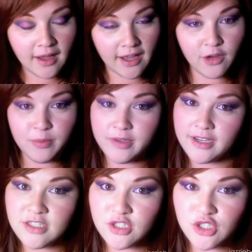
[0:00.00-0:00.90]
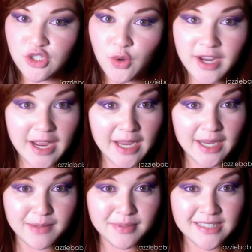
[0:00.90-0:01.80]
I hope you guys enjoy
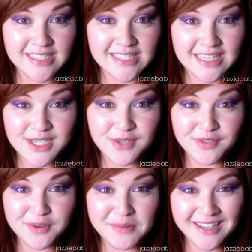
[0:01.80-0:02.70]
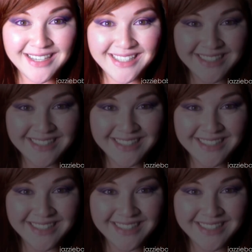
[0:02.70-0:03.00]
and please stay tuned for more.